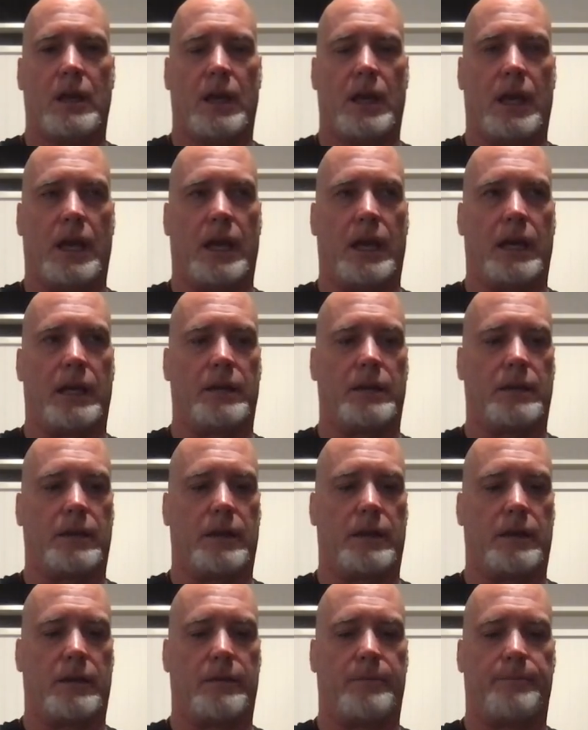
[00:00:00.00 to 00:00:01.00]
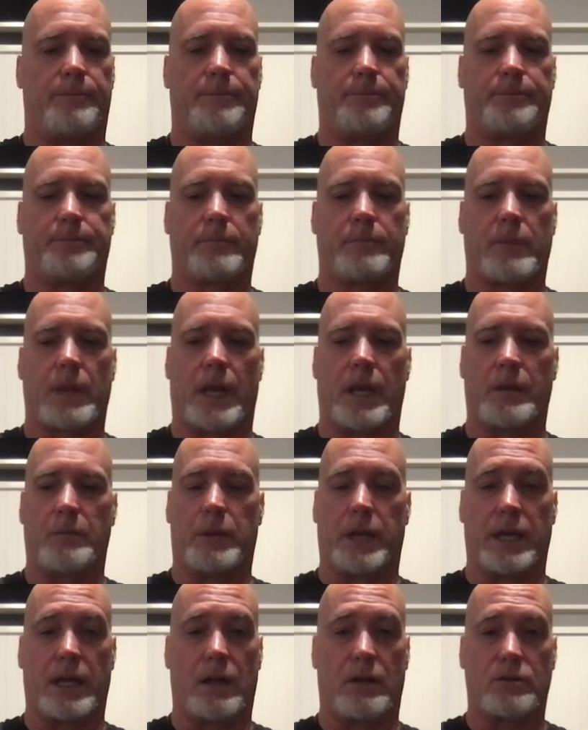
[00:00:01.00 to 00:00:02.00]
And
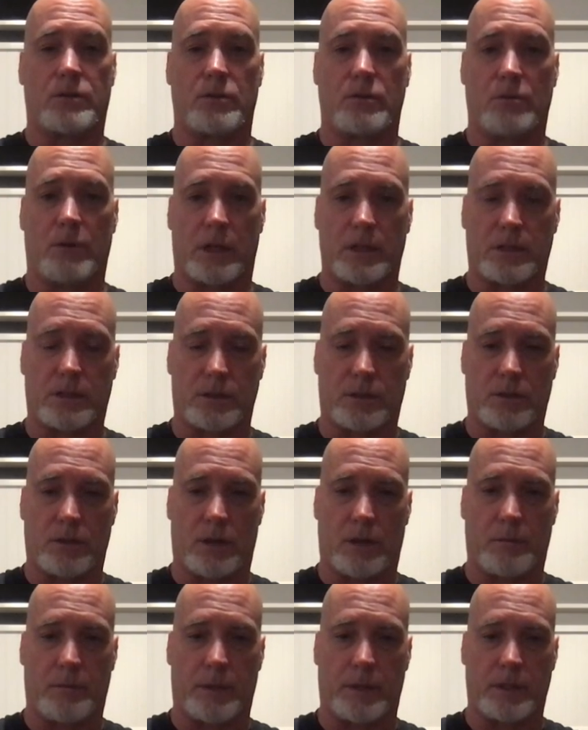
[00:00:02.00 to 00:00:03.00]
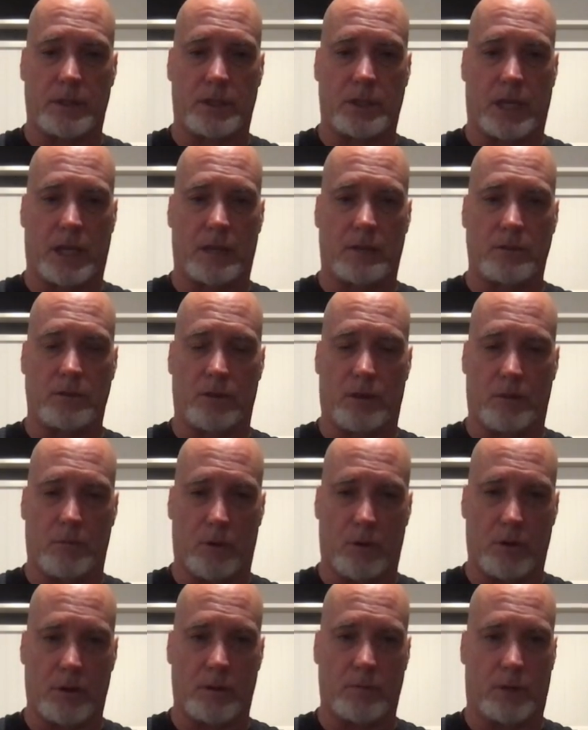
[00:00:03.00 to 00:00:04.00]
anybody else who wants to show up on the channel, you are
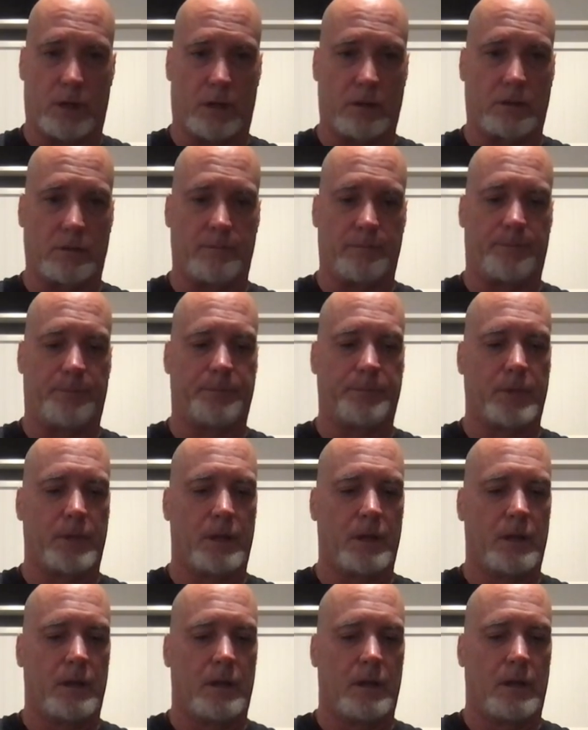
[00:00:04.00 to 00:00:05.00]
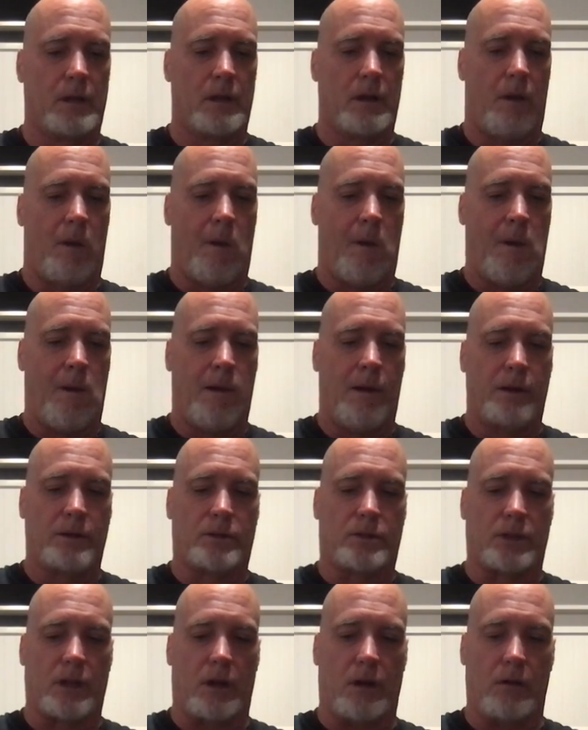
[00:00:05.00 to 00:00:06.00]
more than welcome.
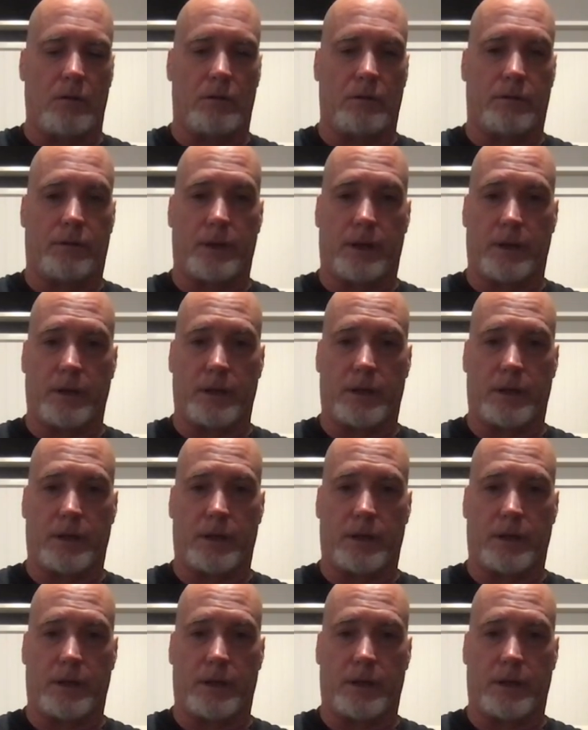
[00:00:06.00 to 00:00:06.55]
So there you